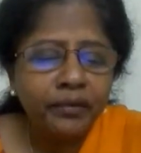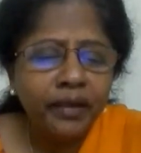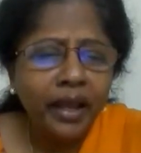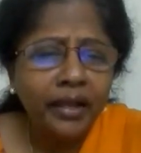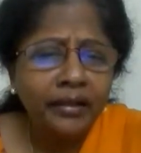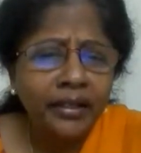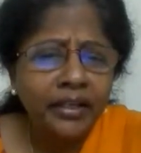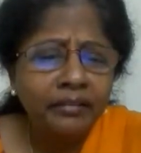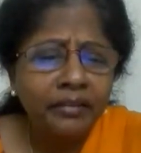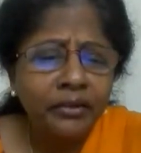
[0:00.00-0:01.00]
And they're
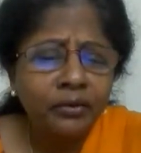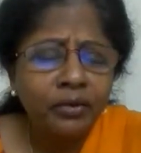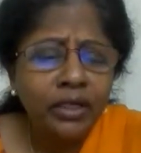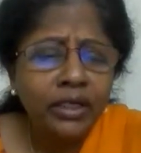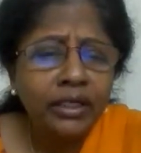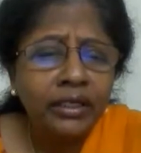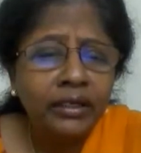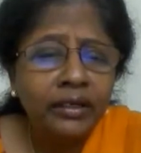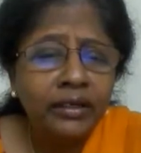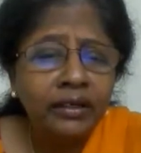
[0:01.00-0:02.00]
giving you
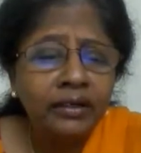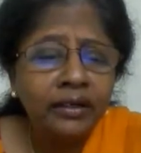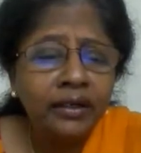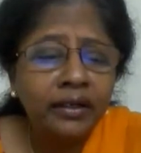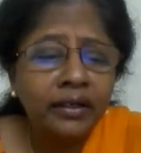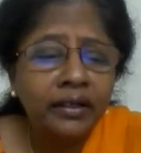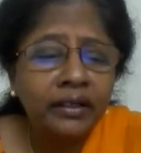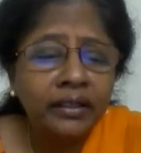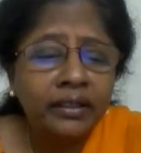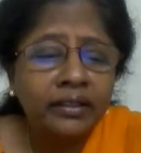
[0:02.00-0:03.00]
n,
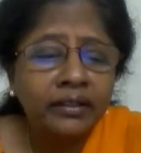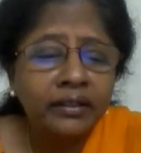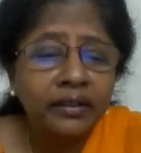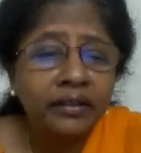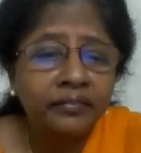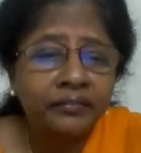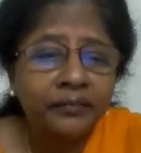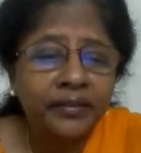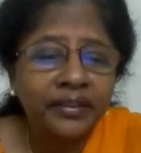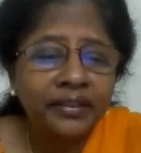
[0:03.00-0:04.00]
ink, ift.
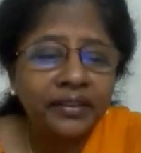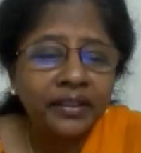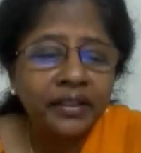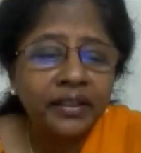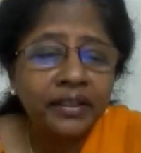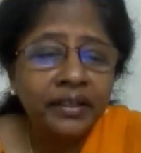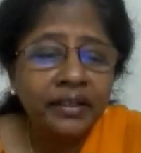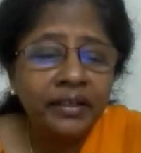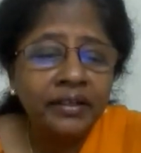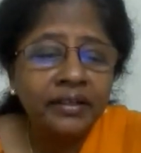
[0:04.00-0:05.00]

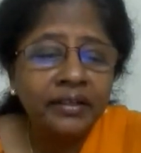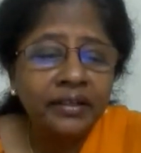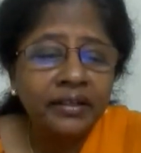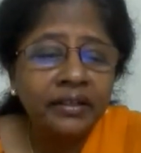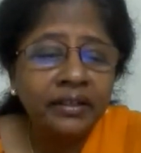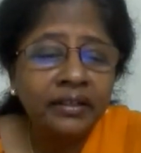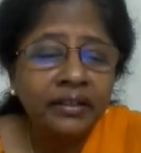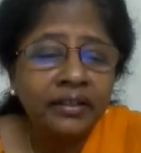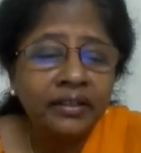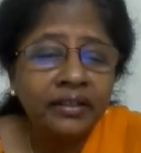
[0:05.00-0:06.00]
N, ink,
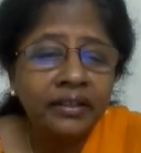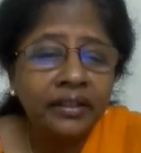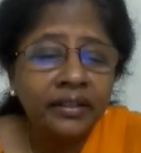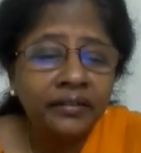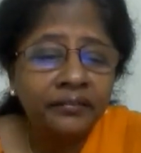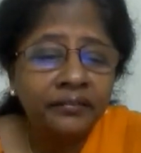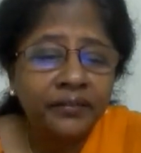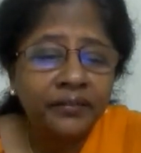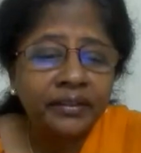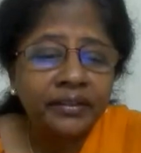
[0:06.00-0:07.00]

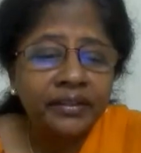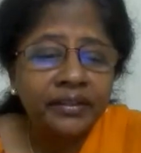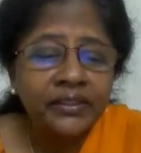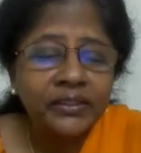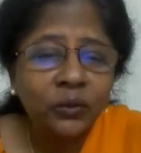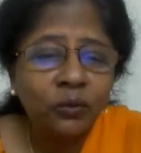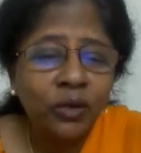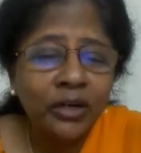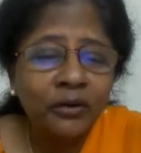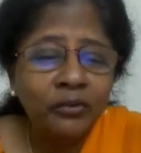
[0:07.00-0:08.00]
ift. So
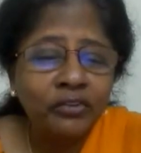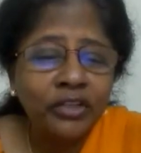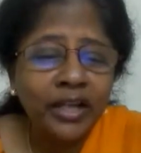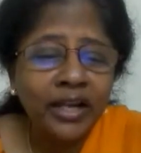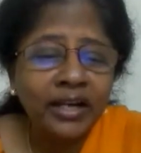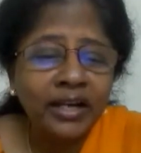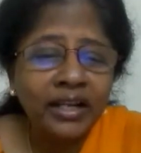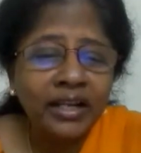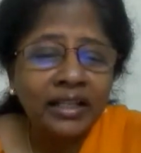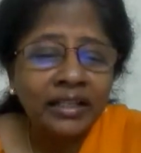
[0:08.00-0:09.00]
what goes in here?
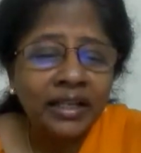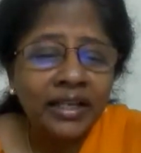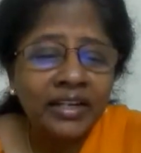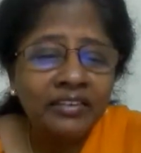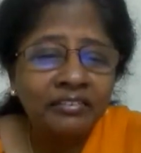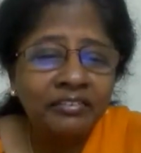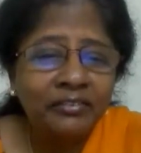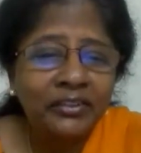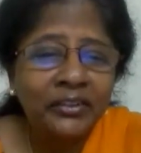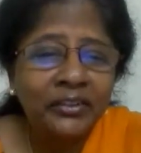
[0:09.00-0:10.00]
The
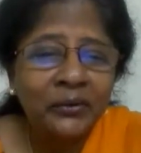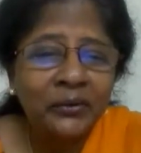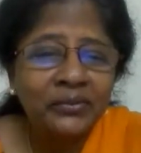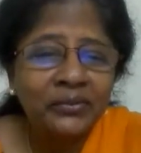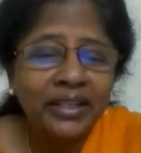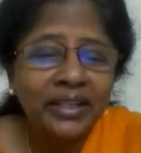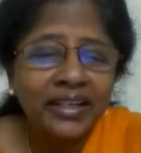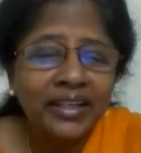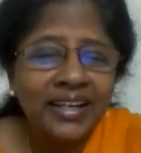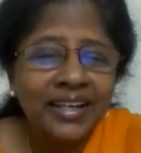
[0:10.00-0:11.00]
ift goes in
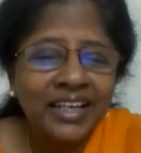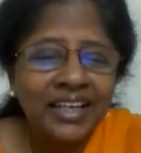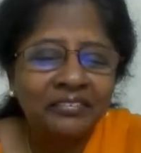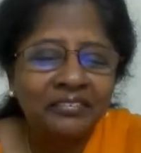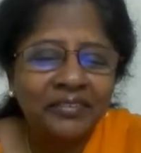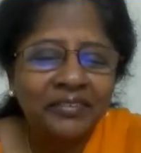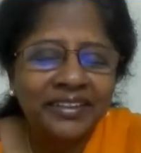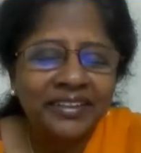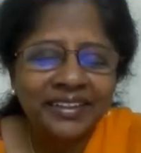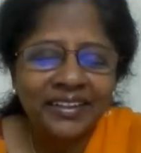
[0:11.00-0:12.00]
the gift.
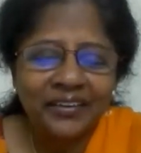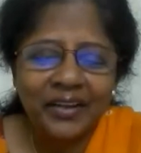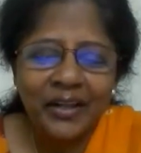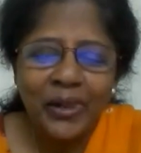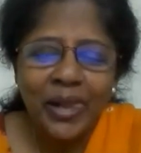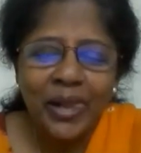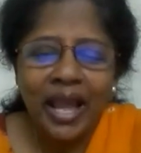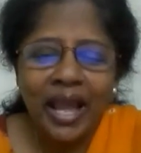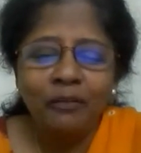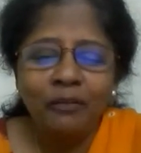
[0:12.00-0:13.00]
Okay.
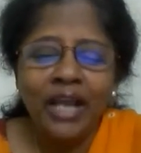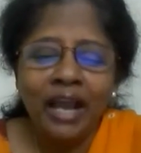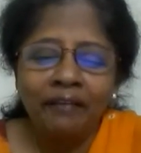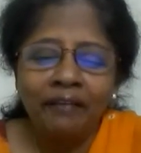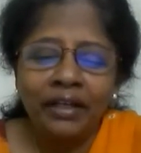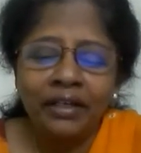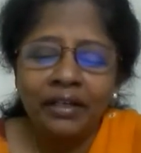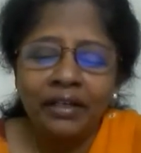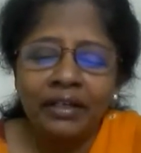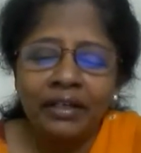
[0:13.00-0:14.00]
And we have a
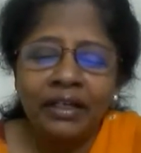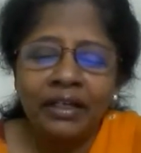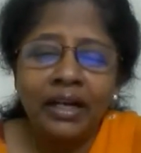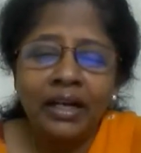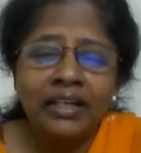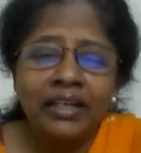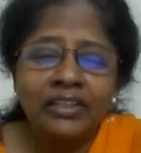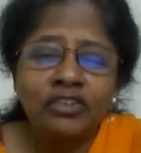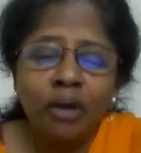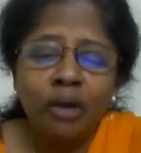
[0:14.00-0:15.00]
little
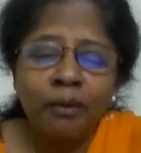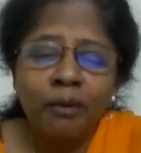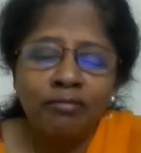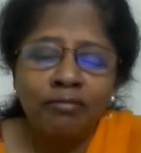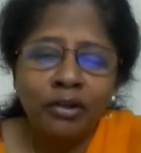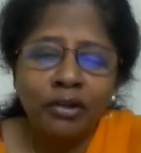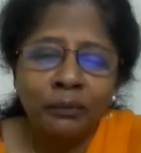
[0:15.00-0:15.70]
drop of water.